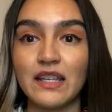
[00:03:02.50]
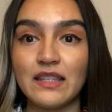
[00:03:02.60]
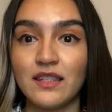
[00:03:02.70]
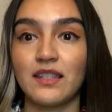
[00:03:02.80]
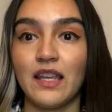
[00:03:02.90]

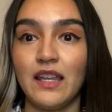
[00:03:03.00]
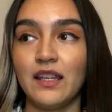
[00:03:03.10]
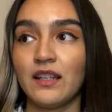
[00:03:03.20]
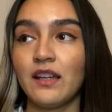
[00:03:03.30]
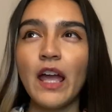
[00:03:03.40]

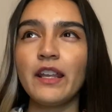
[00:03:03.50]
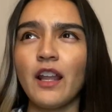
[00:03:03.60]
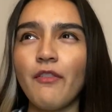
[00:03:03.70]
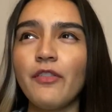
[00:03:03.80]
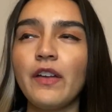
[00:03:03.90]
insane.
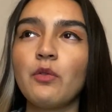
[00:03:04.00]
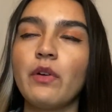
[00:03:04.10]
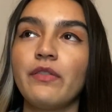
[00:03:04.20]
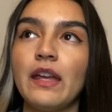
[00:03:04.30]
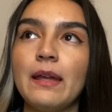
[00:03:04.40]
Another thing
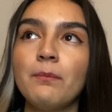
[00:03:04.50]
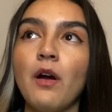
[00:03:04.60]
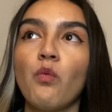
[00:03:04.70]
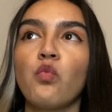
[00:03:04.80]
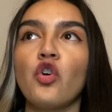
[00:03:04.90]
with him
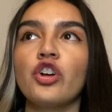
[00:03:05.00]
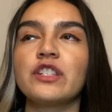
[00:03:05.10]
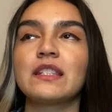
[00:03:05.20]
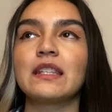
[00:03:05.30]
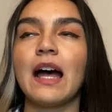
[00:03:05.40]

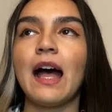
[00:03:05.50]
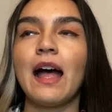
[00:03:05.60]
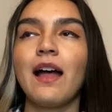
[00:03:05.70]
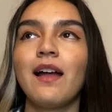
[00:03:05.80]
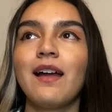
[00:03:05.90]
was
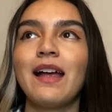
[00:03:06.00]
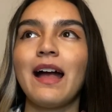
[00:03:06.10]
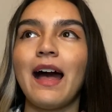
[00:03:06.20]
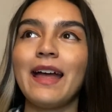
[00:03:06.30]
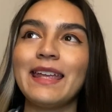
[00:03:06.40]
that
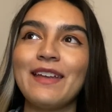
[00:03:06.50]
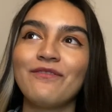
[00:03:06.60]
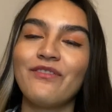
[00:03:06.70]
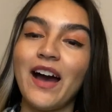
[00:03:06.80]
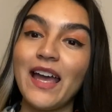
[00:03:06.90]
I
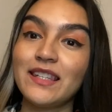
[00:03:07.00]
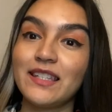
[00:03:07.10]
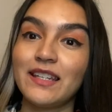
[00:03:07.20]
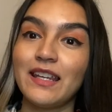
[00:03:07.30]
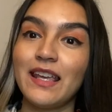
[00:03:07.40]

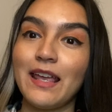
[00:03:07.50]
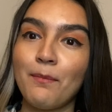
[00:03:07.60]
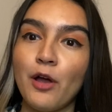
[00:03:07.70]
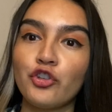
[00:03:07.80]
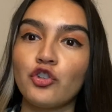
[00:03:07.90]
invited
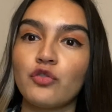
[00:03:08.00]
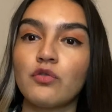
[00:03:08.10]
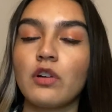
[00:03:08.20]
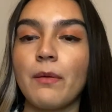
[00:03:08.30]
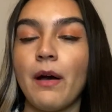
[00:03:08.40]
him to
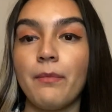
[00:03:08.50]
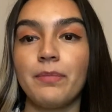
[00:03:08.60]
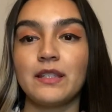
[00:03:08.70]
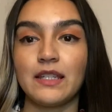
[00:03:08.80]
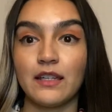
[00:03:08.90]
talk about a
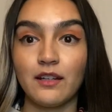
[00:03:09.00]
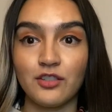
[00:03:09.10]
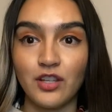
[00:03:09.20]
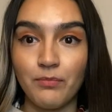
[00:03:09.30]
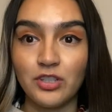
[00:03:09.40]
particular
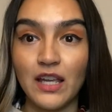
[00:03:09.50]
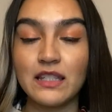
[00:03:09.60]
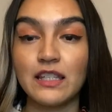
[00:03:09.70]
subject.